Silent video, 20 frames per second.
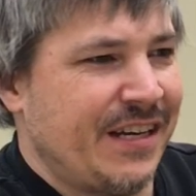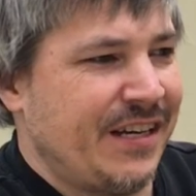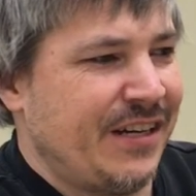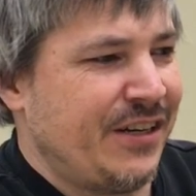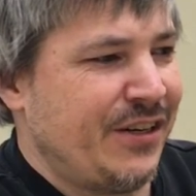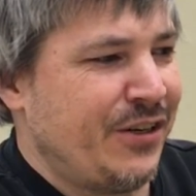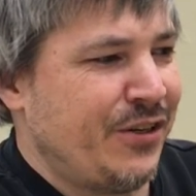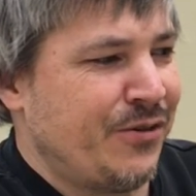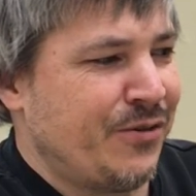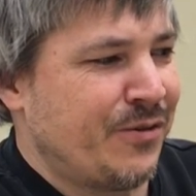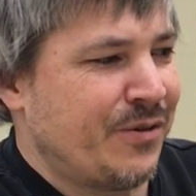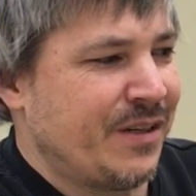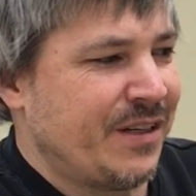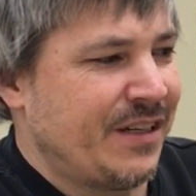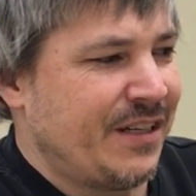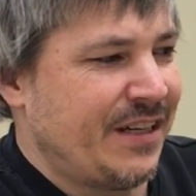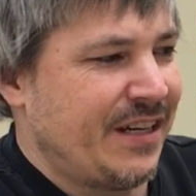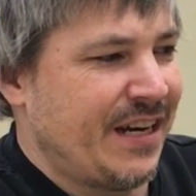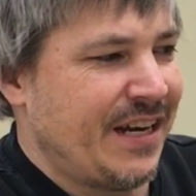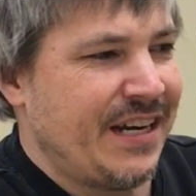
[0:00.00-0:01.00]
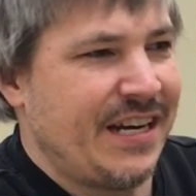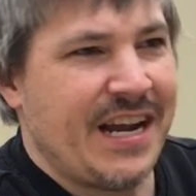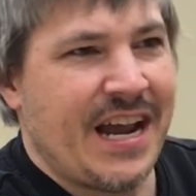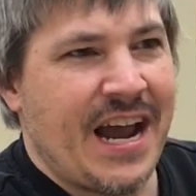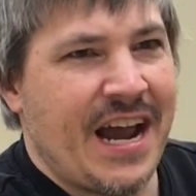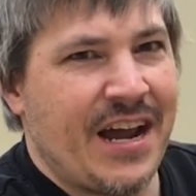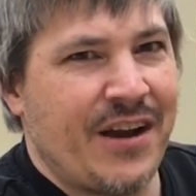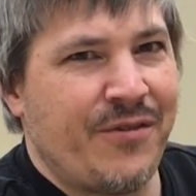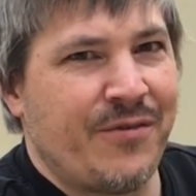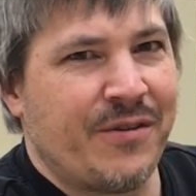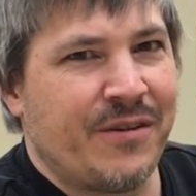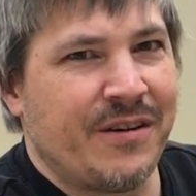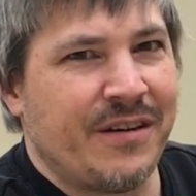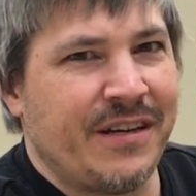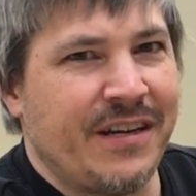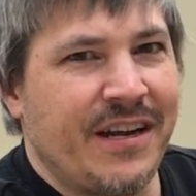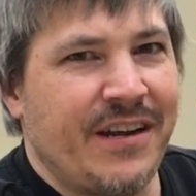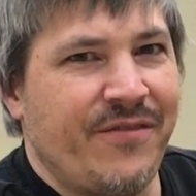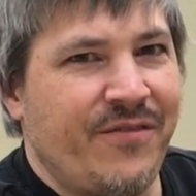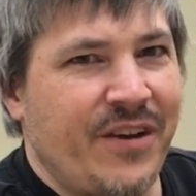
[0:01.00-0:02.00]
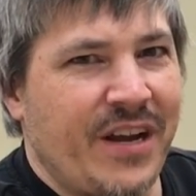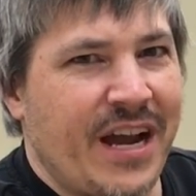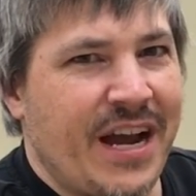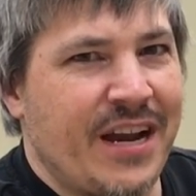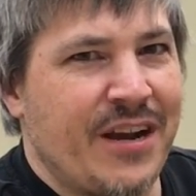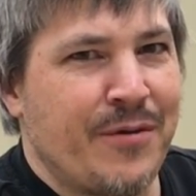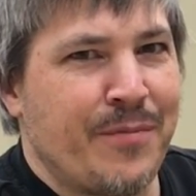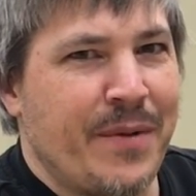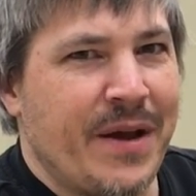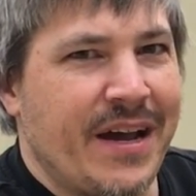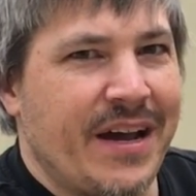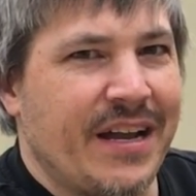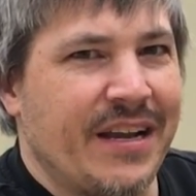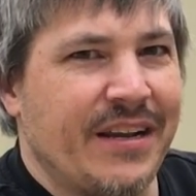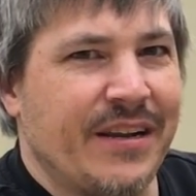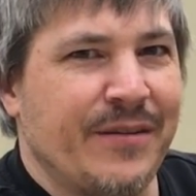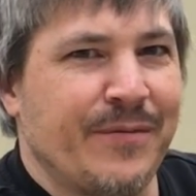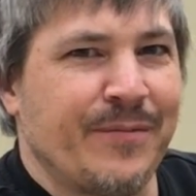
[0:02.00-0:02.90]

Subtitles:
you wish that you had one if you had a pet.